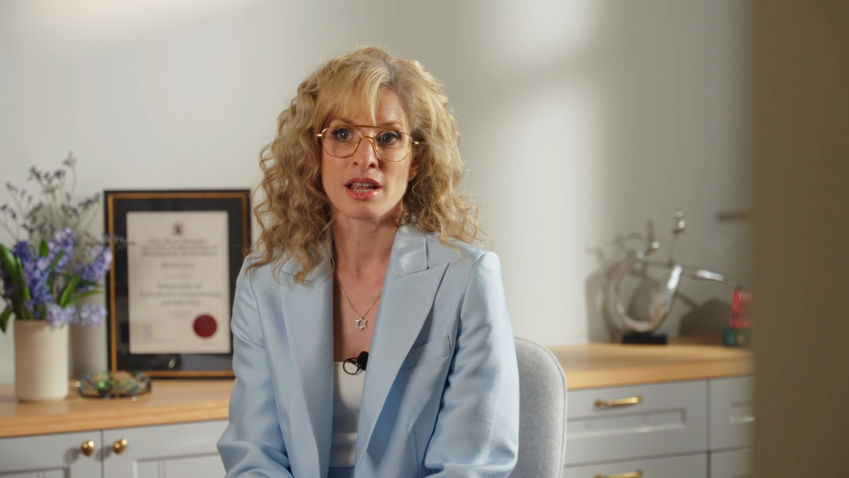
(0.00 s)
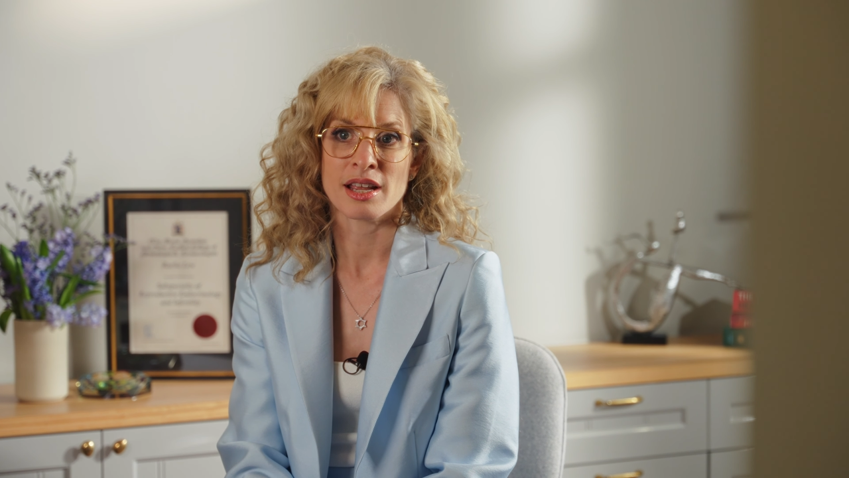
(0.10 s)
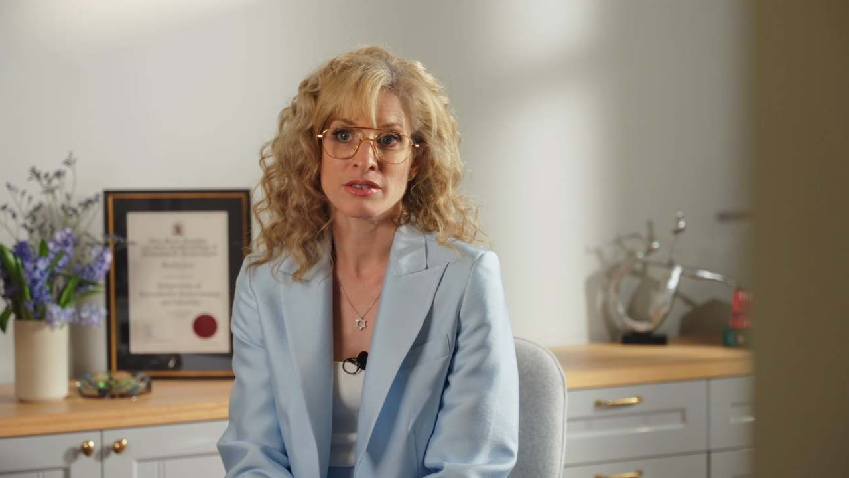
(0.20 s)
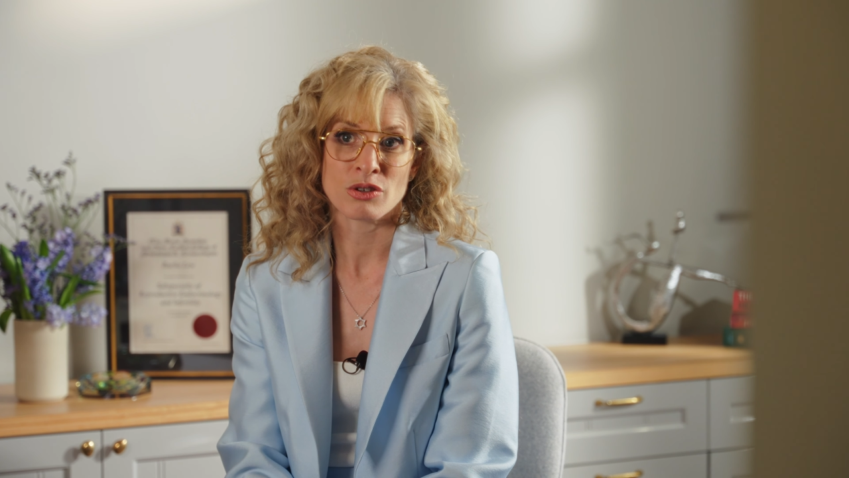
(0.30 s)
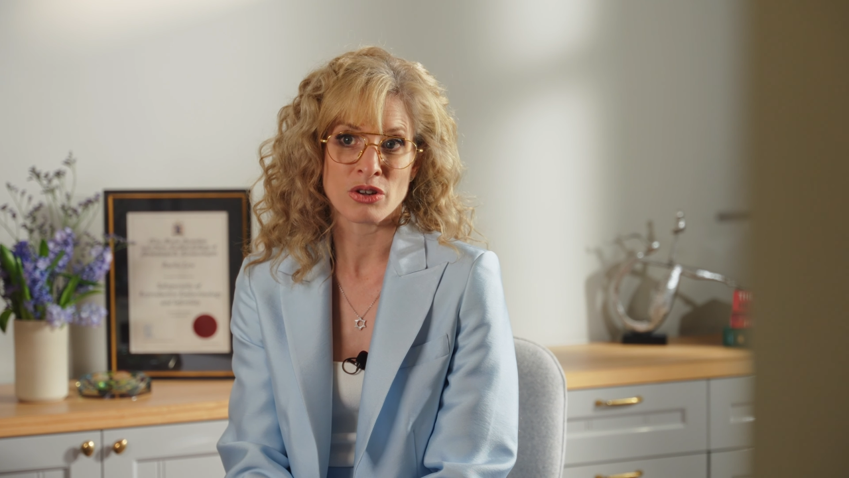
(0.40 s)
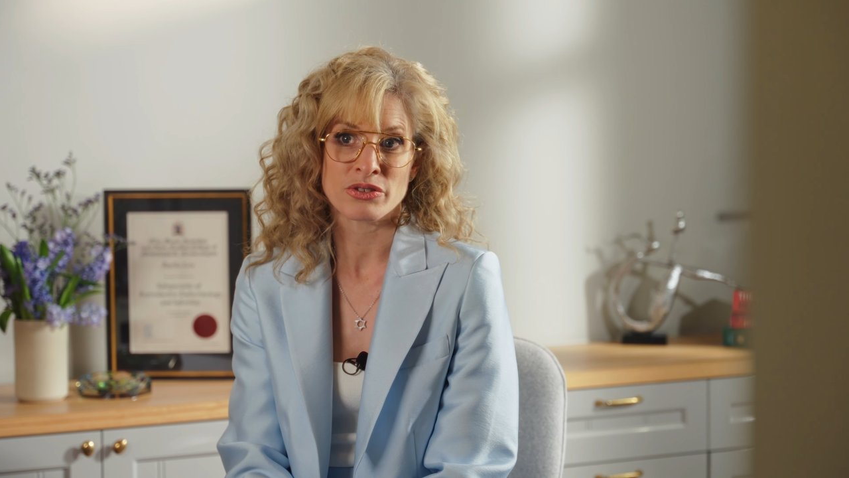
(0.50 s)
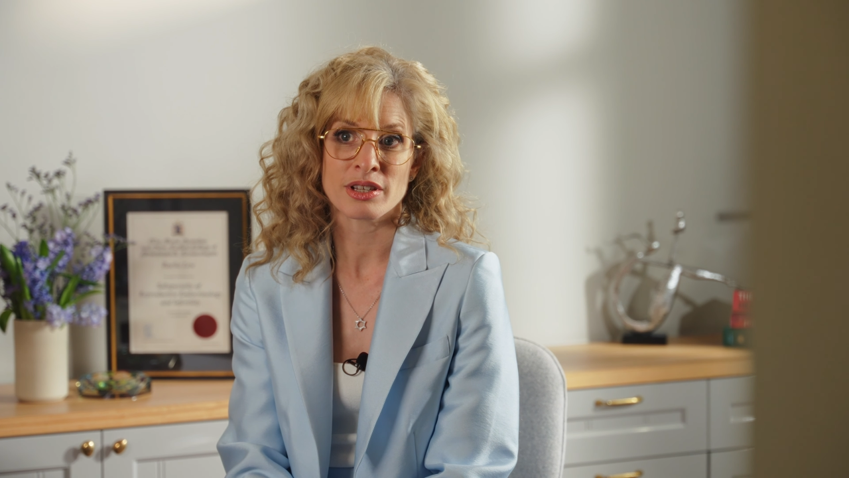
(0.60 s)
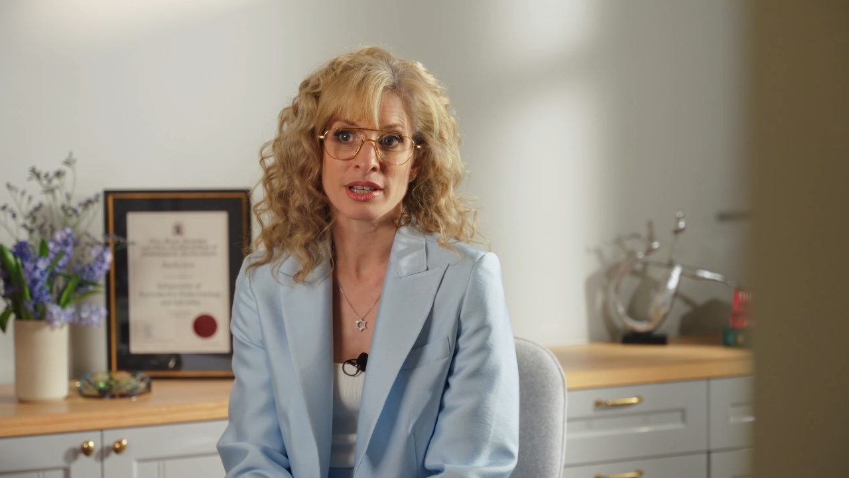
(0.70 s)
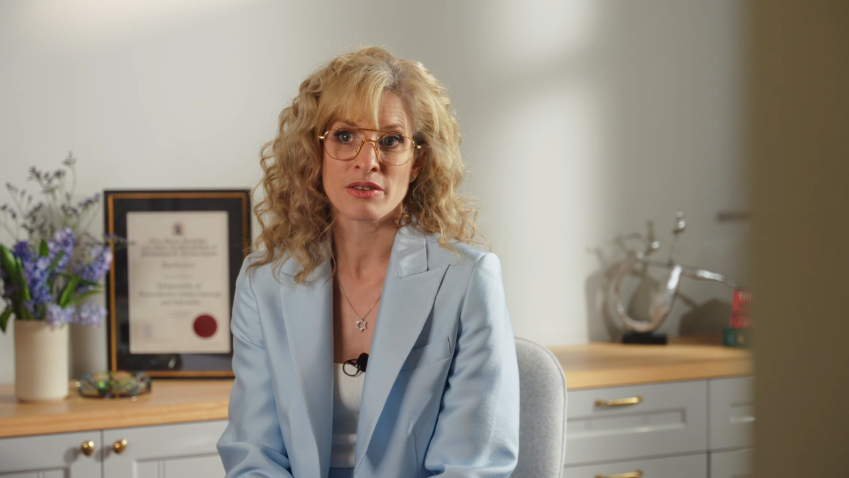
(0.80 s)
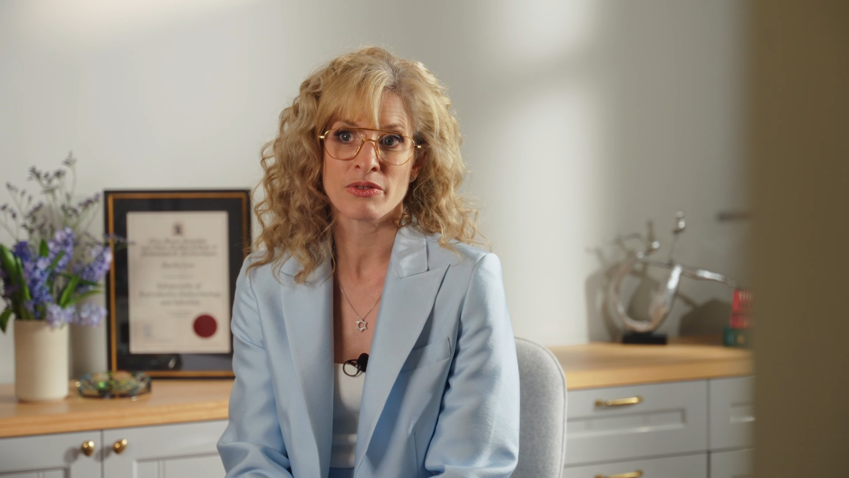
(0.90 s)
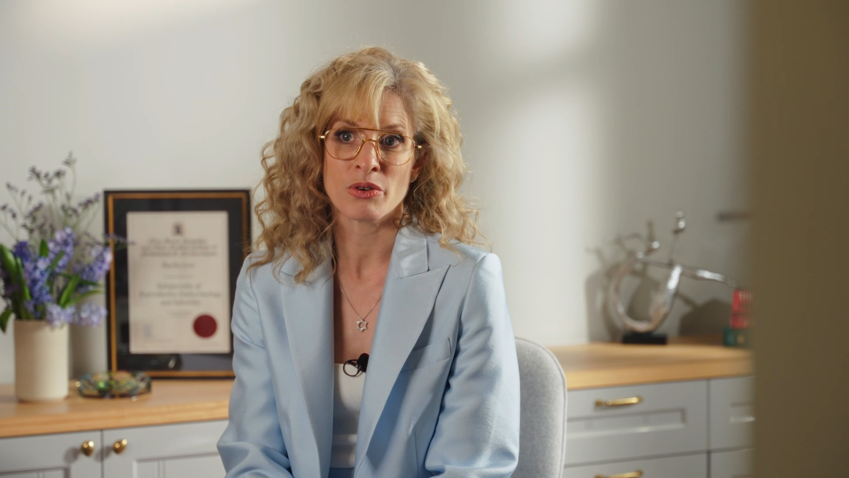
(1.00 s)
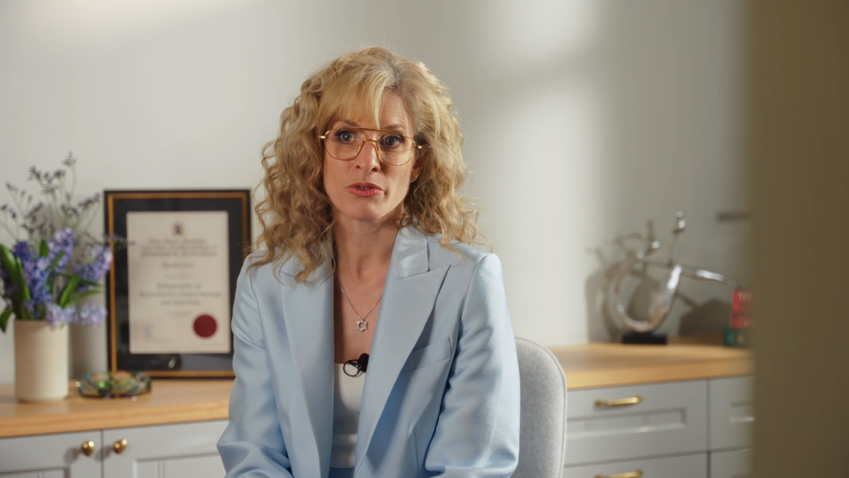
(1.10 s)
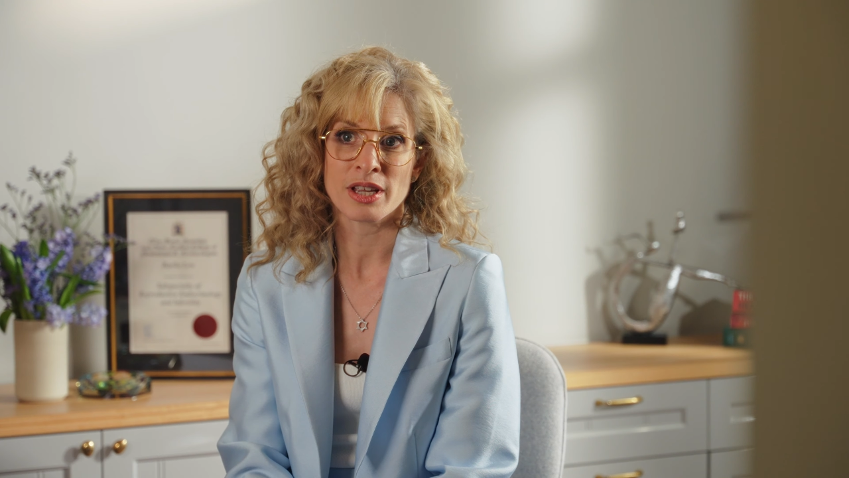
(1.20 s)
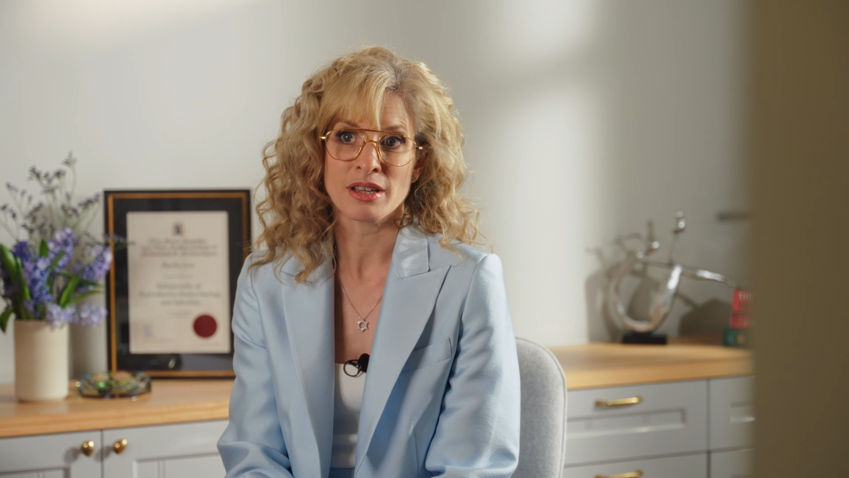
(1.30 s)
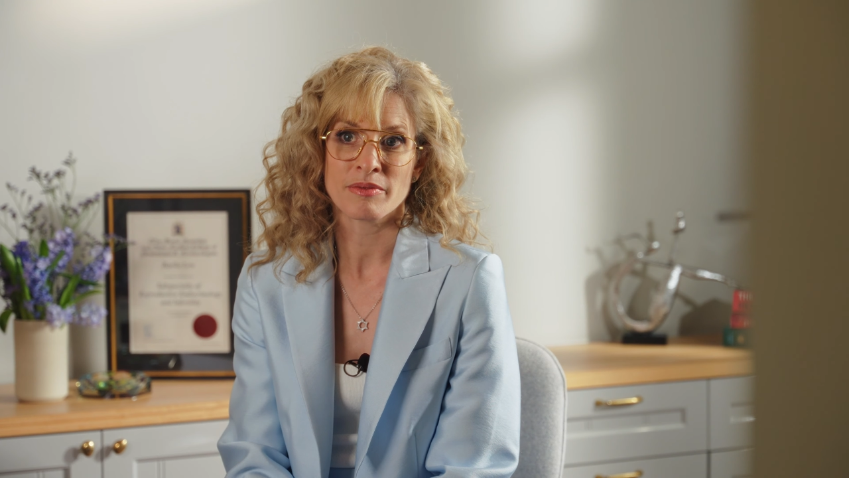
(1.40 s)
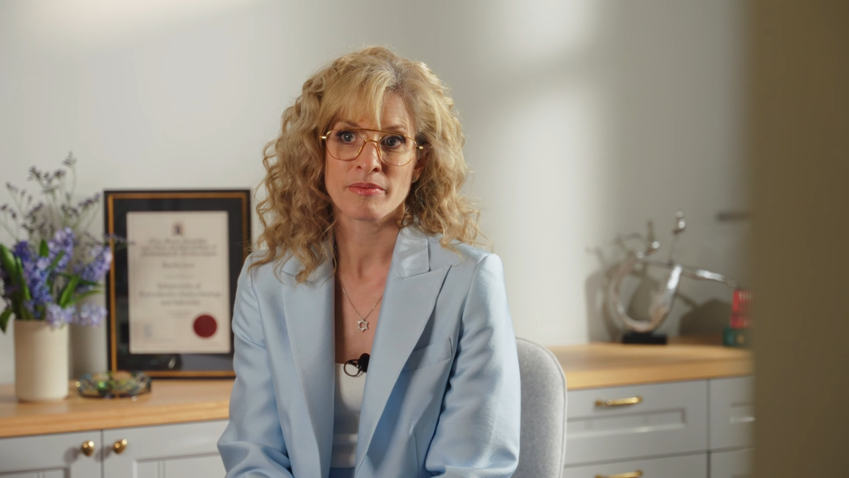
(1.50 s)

it's constantly evolving,